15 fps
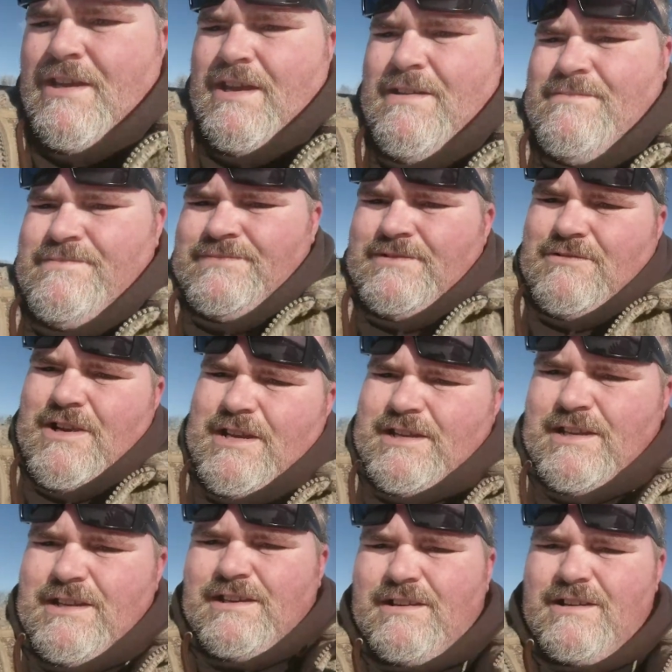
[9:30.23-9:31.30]
Um, right
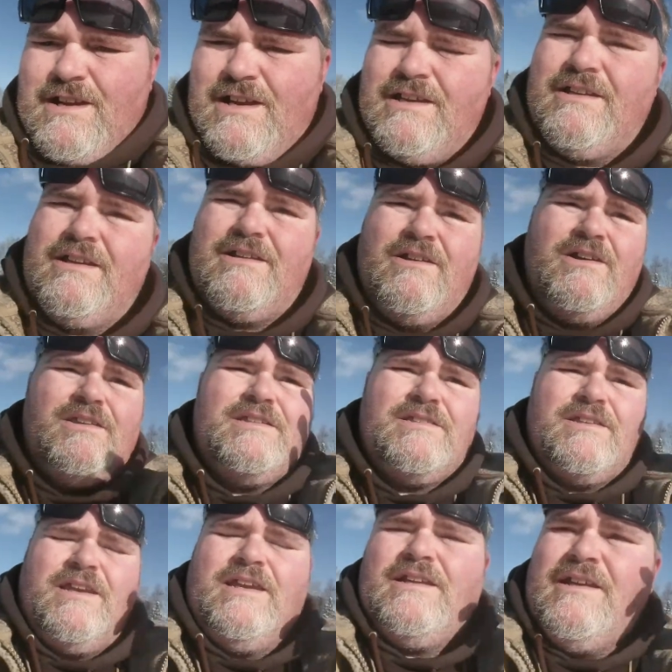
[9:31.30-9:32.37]
here, I got all this
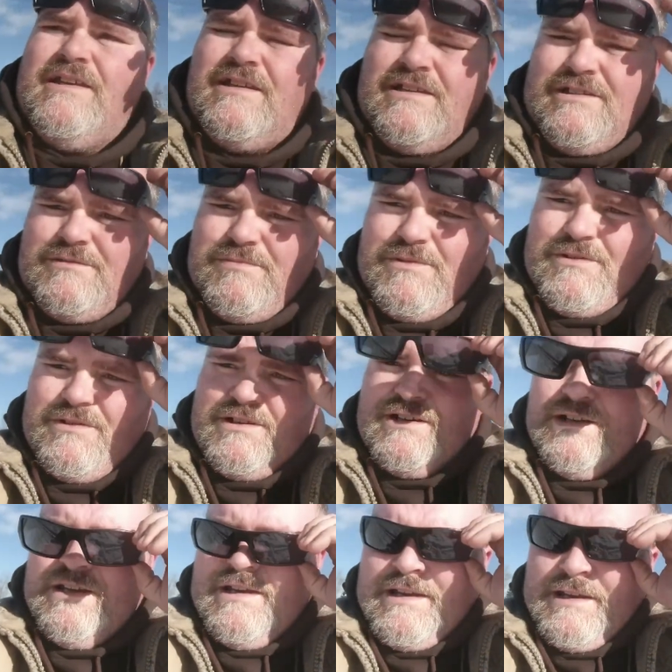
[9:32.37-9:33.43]
land I can
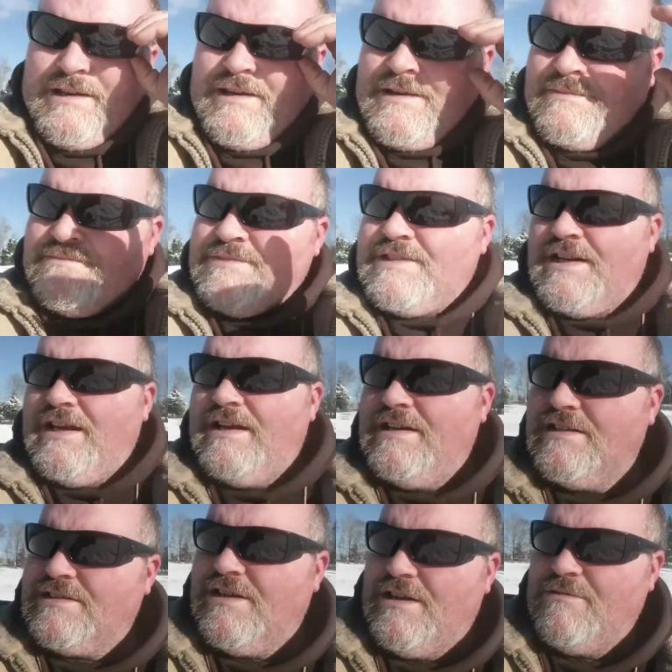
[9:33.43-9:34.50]
explore. Today,
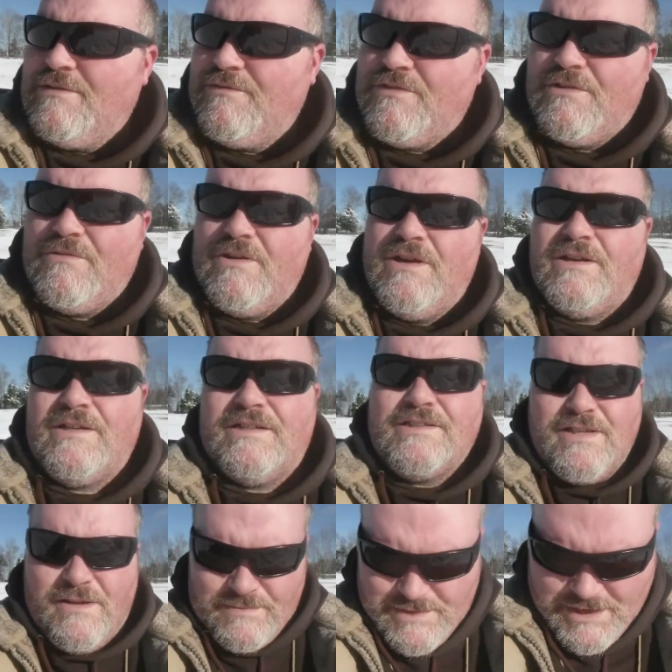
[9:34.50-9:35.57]
I just kind of went for a walk.
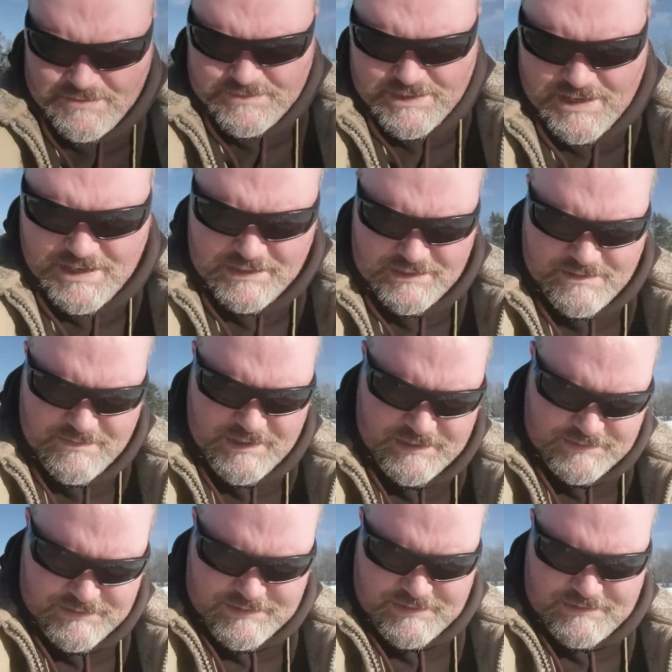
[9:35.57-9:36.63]
And sometimes, guys, I
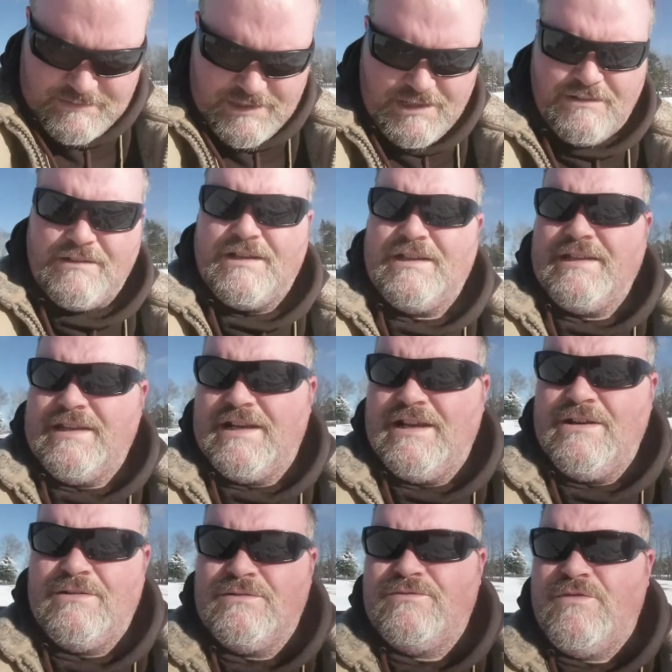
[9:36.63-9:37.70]
mean, you don't got to get
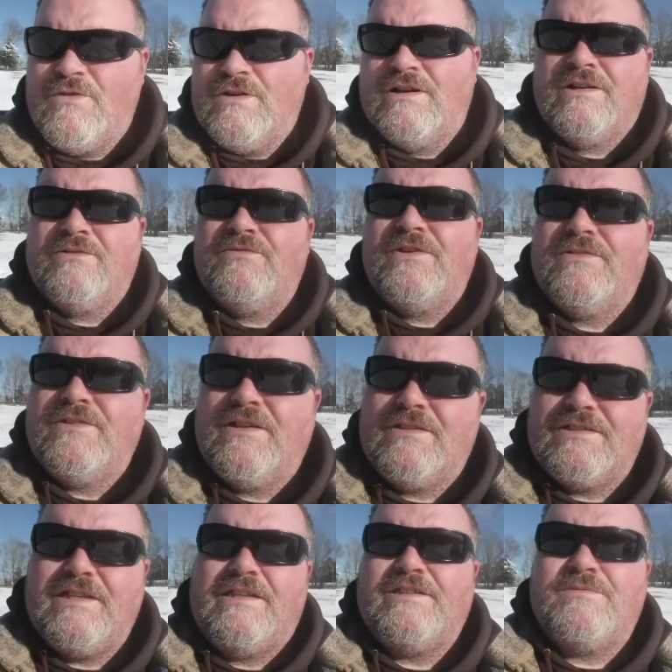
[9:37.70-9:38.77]
out 450. I
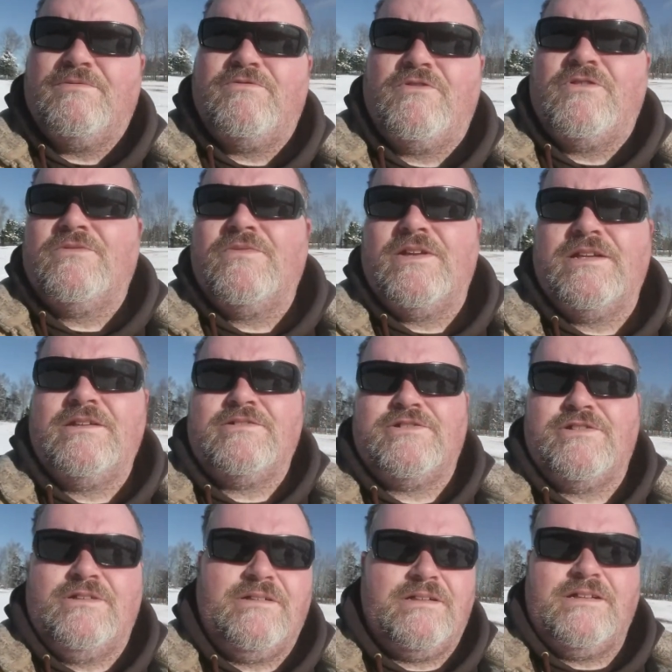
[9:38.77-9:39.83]
said this before in
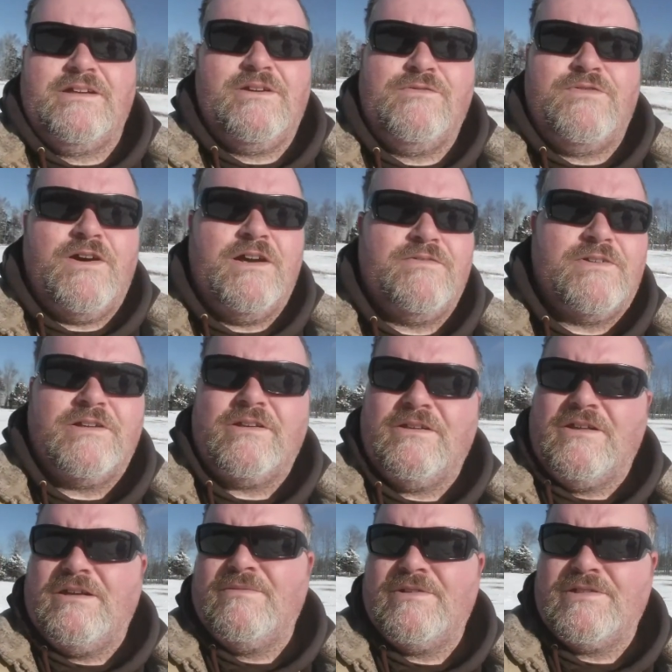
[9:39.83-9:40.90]
videos. You don't got to go 500
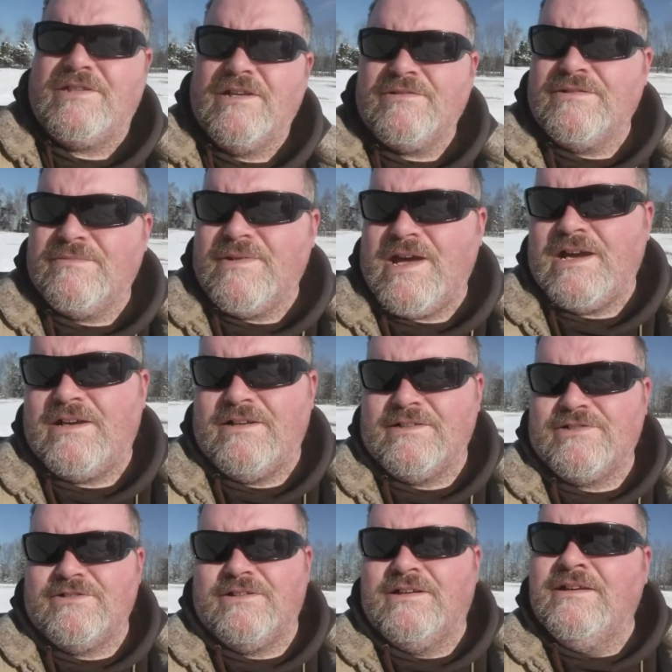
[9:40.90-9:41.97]
kilometers out in the back
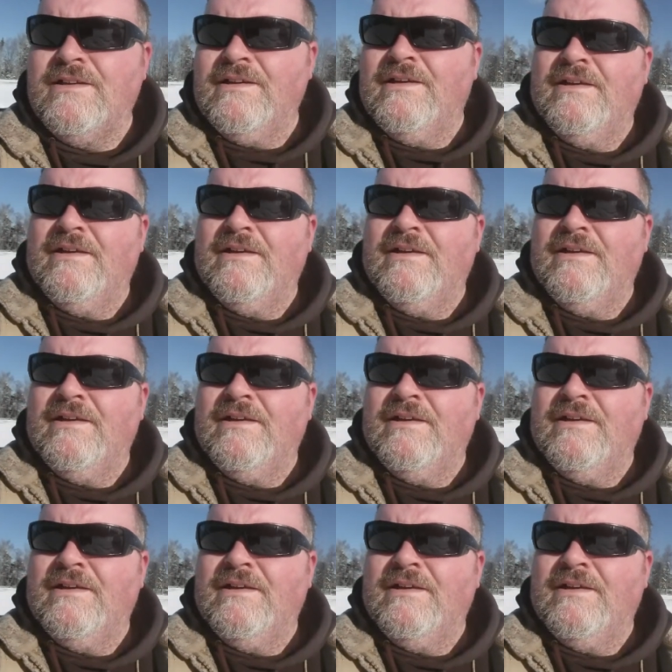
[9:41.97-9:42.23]
country.